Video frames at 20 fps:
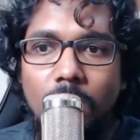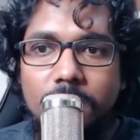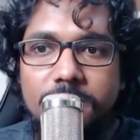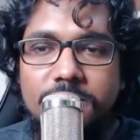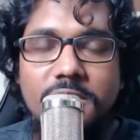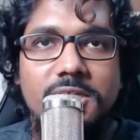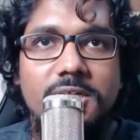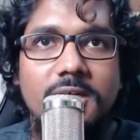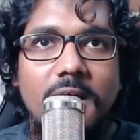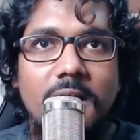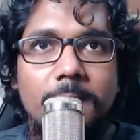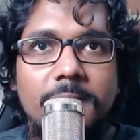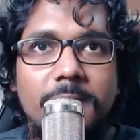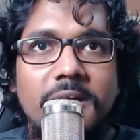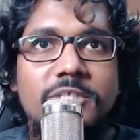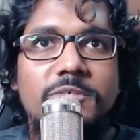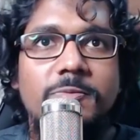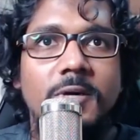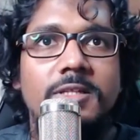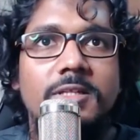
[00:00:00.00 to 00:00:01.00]
jiska
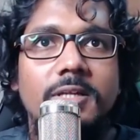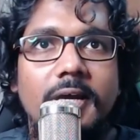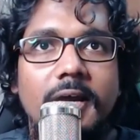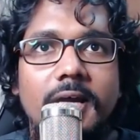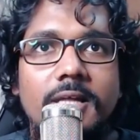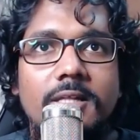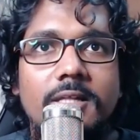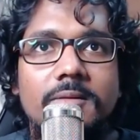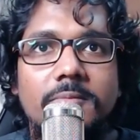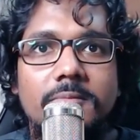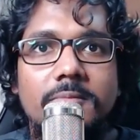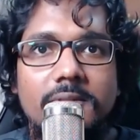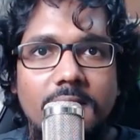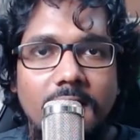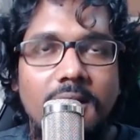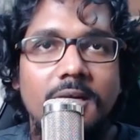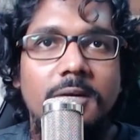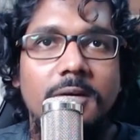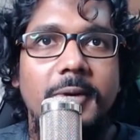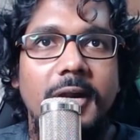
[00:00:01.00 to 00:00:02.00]
beej mantra hai,
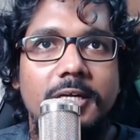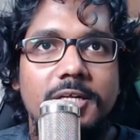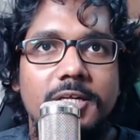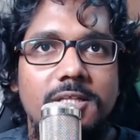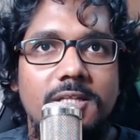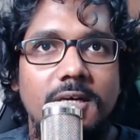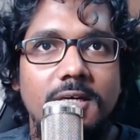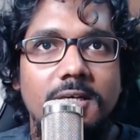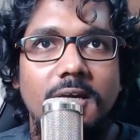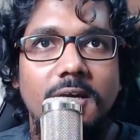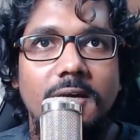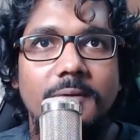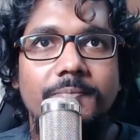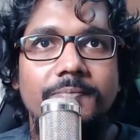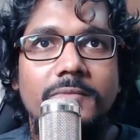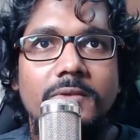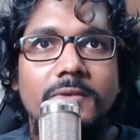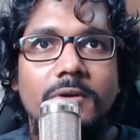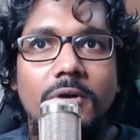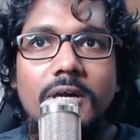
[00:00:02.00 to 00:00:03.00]
think, practice thinking,
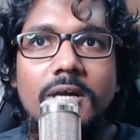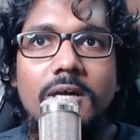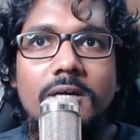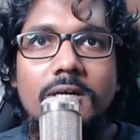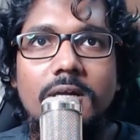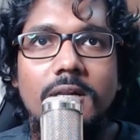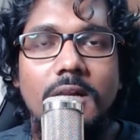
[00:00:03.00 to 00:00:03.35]
okay?